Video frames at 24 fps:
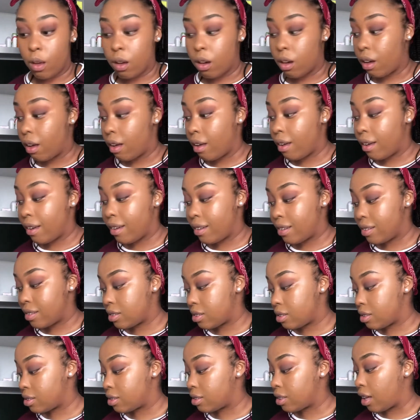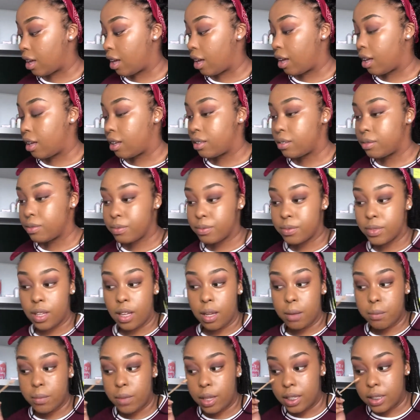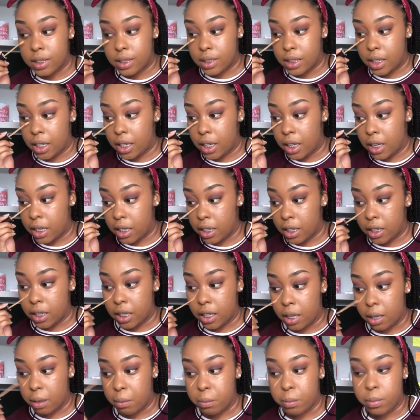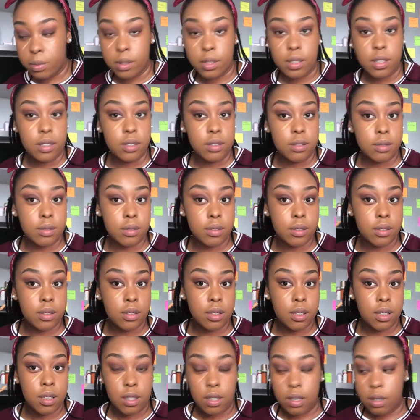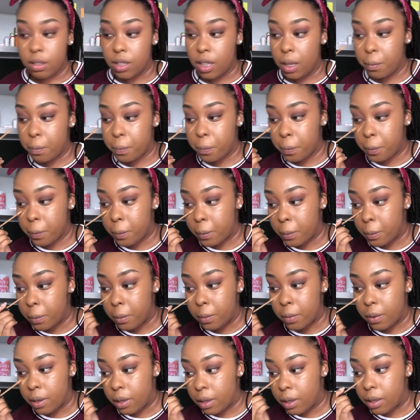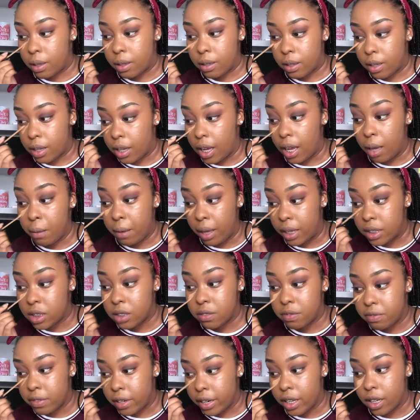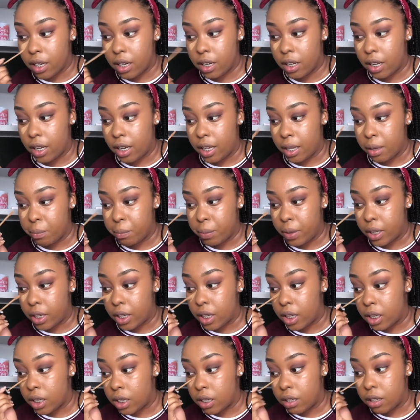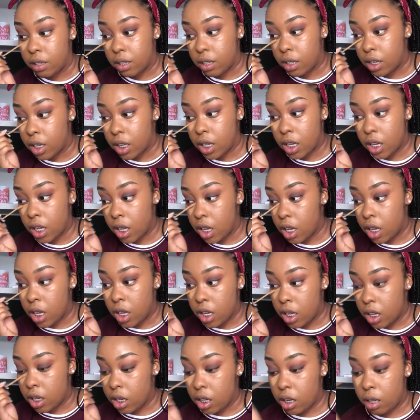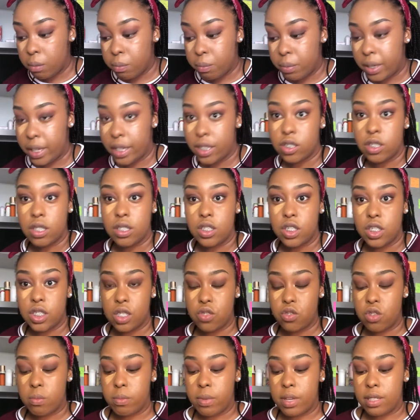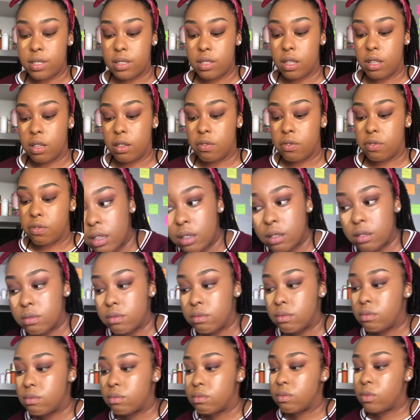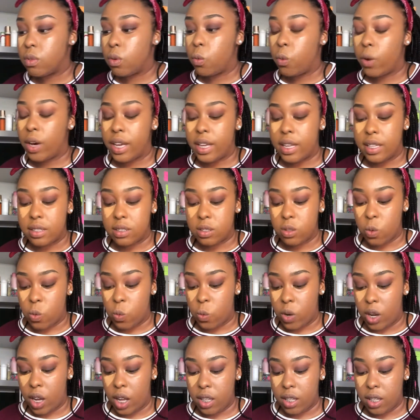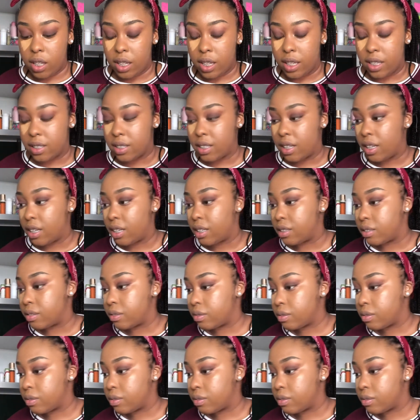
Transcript: Guys, I'm not saying anything, but yep, I'm actually very good at like picking complexion shades for myself. Why is the one like that?